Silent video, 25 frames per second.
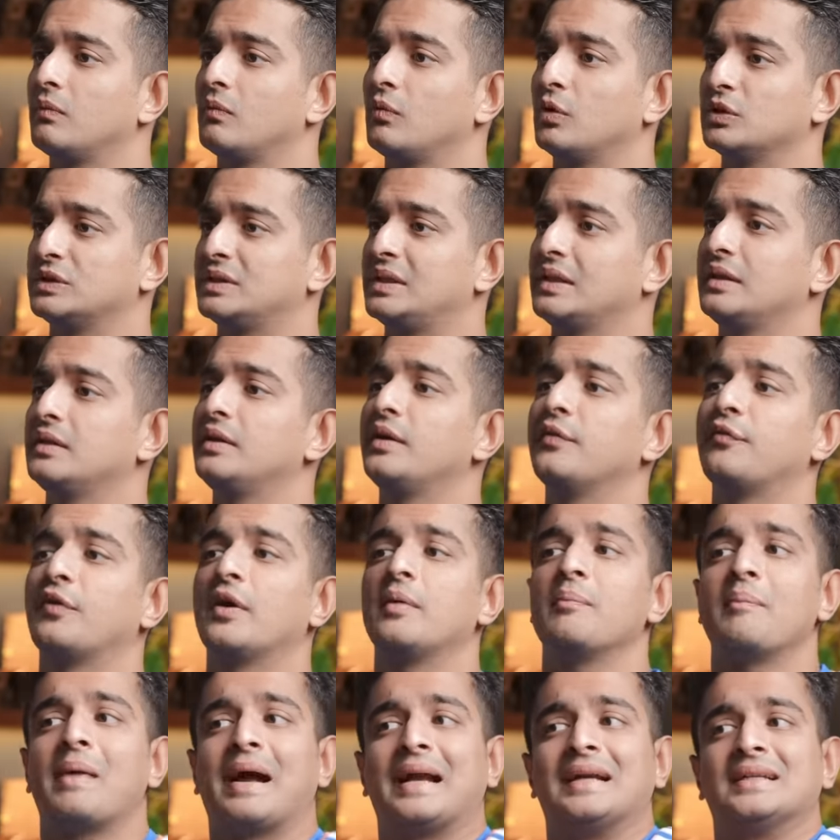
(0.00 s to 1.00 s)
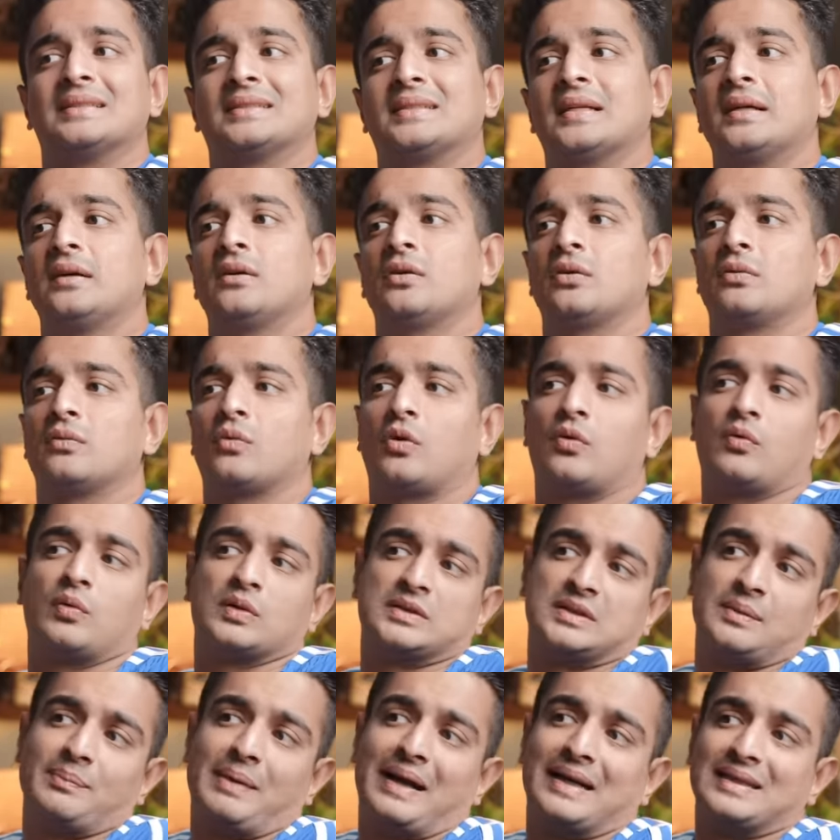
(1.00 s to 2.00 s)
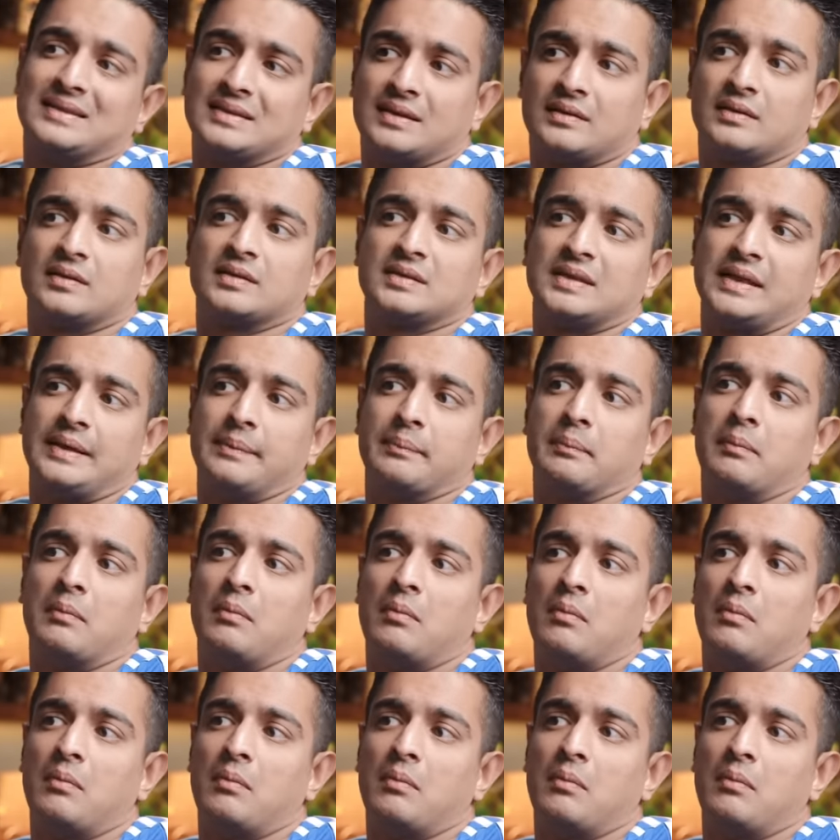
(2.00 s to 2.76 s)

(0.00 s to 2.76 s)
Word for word: Was there a different mindset, or was the mindset the same?